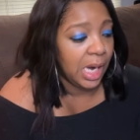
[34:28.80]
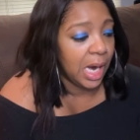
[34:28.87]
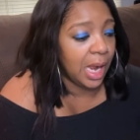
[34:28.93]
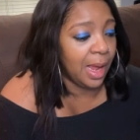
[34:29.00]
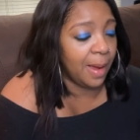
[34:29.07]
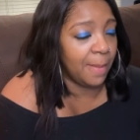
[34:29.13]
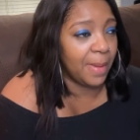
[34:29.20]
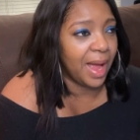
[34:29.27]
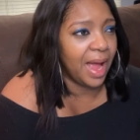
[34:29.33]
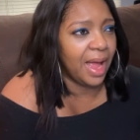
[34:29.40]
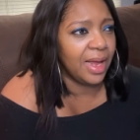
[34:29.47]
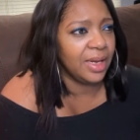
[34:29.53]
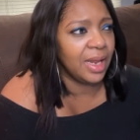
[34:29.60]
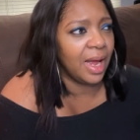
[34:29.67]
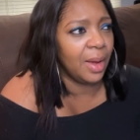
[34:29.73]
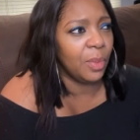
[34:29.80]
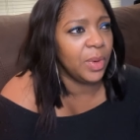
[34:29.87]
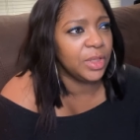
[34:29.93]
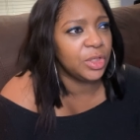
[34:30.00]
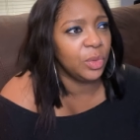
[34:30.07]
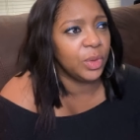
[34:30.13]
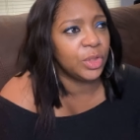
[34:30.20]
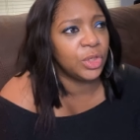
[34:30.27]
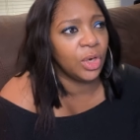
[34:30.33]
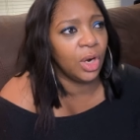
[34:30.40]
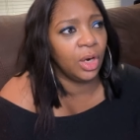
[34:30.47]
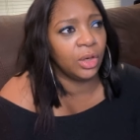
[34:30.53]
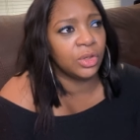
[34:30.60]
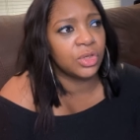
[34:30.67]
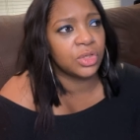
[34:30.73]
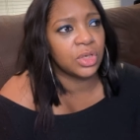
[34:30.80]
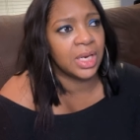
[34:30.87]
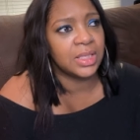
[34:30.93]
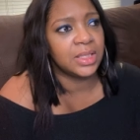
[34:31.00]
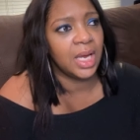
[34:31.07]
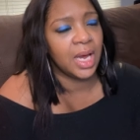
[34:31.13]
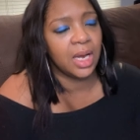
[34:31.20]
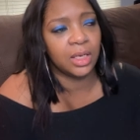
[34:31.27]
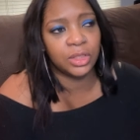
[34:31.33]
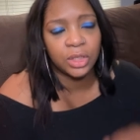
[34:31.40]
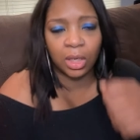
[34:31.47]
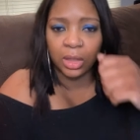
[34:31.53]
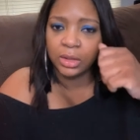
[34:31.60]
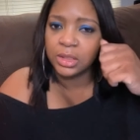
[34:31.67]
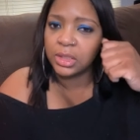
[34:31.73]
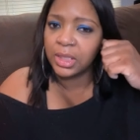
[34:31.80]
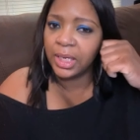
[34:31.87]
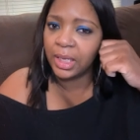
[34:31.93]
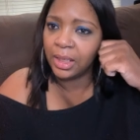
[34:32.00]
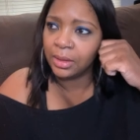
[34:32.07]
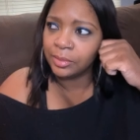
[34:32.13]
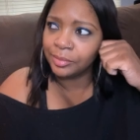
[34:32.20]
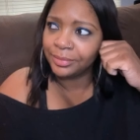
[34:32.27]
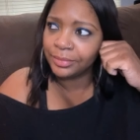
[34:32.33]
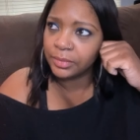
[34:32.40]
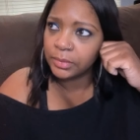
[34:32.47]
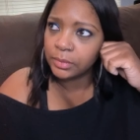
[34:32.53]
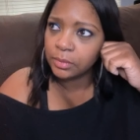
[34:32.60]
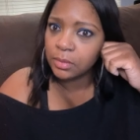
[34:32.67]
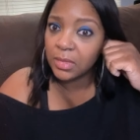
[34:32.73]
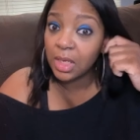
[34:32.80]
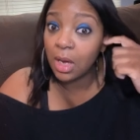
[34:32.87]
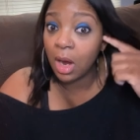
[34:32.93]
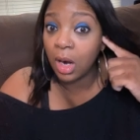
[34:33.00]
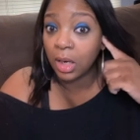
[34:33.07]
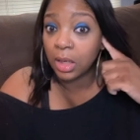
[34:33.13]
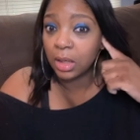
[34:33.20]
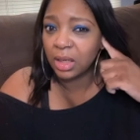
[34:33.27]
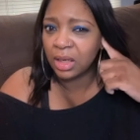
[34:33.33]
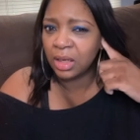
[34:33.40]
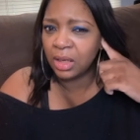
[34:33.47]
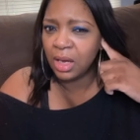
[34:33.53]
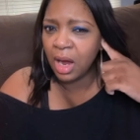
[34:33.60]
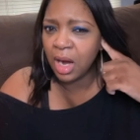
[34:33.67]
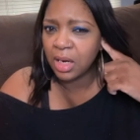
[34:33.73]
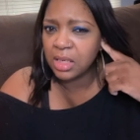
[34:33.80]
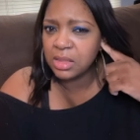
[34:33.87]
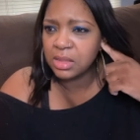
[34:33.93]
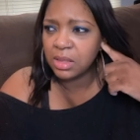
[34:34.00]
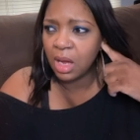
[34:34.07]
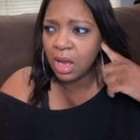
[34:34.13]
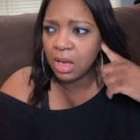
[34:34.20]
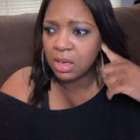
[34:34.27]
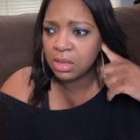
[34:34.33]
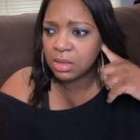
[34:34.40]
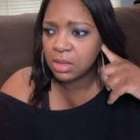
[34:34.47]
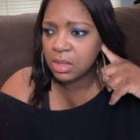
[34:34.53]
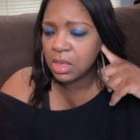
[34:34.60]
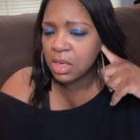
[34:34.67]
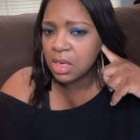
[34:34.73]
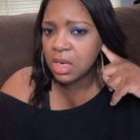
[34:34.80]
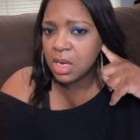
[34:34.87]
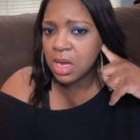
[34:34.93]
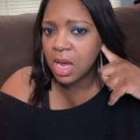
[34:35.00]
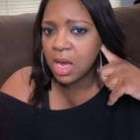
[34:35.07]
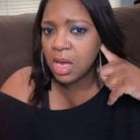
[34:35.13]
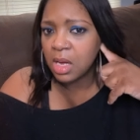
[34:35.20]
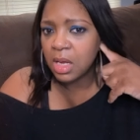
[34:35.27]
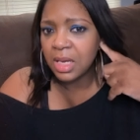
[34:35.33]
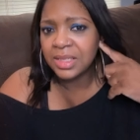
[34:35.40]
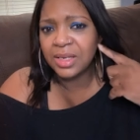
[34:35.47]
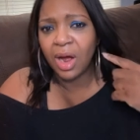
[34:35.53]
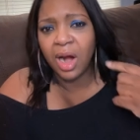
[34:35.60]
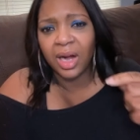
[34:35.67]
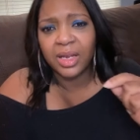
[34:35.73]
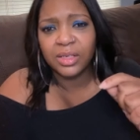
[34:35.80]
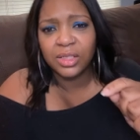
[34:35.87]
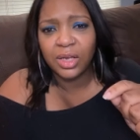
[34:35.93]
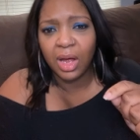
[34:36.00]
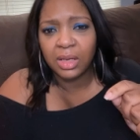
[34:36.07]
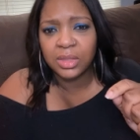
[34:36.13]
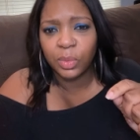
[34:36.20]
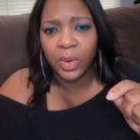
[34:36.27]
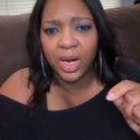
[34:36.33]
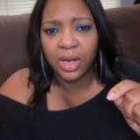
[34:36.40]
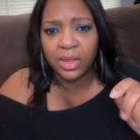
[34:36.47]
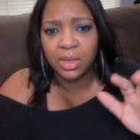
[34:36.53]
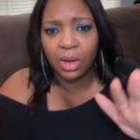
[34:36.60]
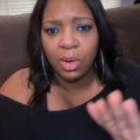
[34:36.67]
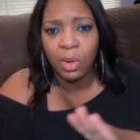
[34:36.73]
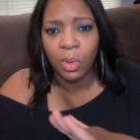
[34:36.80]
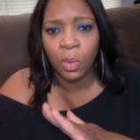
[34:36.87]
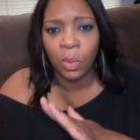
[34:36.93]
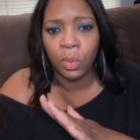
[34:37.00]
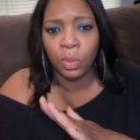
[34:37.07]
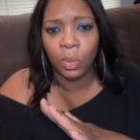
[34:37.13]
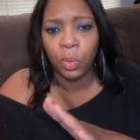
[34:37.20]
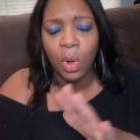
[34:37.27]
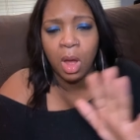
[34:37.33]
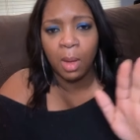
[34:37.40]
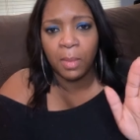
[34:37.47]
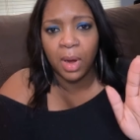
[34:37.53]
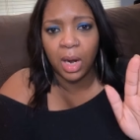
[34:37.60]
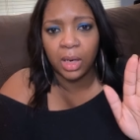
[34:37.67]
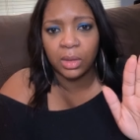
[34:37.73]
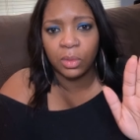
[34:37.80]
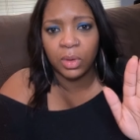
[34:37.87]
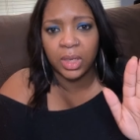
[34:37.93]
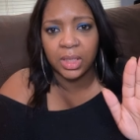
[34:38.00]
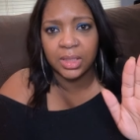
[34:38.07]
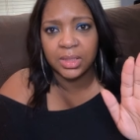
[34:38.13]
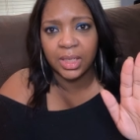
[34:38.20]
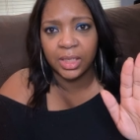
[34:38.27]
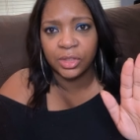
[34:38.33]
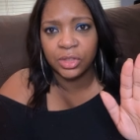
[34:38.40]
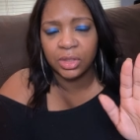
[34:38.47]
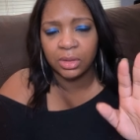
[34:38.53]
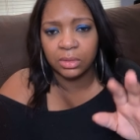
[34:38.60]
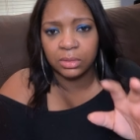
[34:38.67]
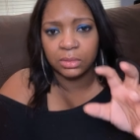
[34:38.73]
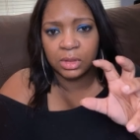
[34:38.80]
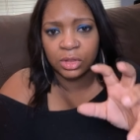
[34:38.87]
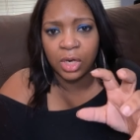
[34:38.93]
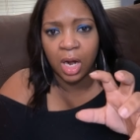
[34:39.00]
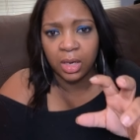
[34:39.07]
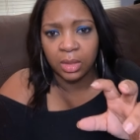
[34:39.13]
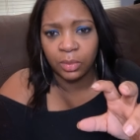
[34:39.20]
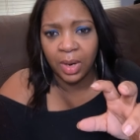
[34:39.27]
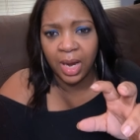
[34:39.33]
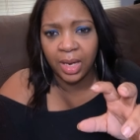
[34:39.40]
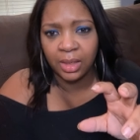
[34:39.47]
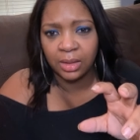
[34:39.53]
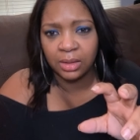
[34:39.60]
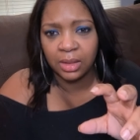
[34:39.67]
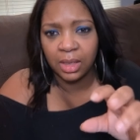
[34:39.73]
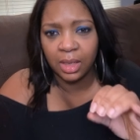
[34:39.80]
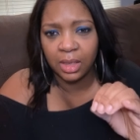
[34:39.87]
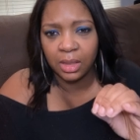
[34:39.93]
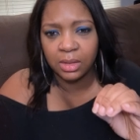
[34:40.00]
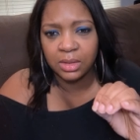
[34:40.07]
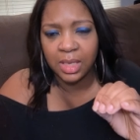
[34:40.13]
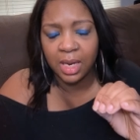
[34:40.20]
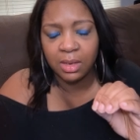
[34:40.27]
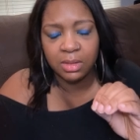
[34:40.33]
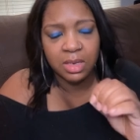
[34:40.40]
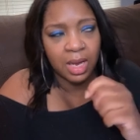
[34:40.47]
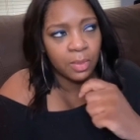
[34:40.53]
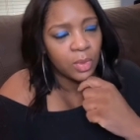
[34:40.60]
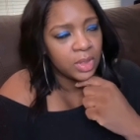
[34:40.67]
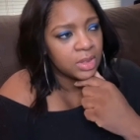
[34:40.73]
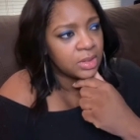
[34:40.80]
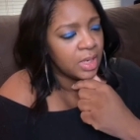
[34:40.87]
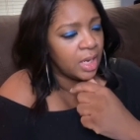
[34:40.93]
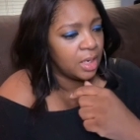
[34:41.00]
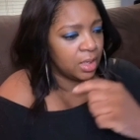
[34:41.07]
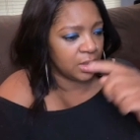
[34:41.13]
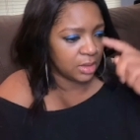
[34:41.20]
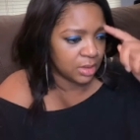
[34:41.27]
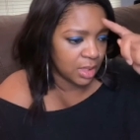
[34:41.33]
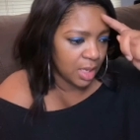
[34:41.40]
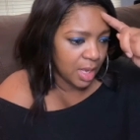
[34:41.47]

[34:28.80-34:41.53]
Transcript: Um, I, I went to a church, I sang at a church in Ar- Arkansas. Arkansas is where the whole Walmart organization started, right? Is that, I want to say it is.